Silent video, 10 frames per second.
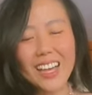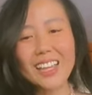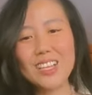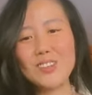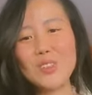
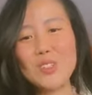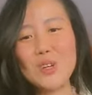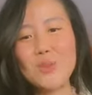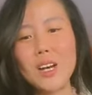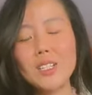I love you
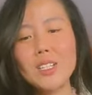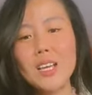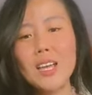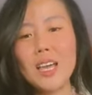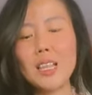so much,
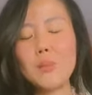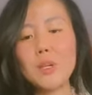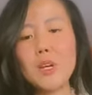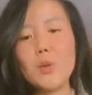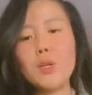and let me
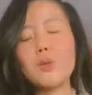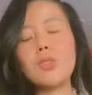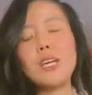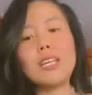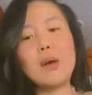know what you
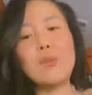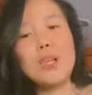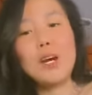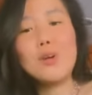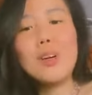think down
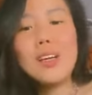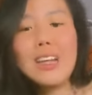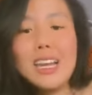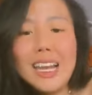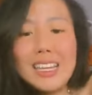below.
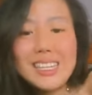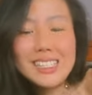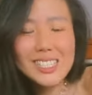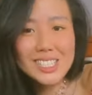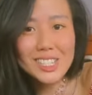Like
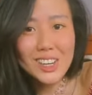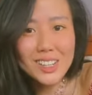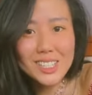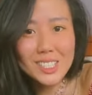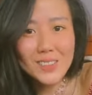this and share this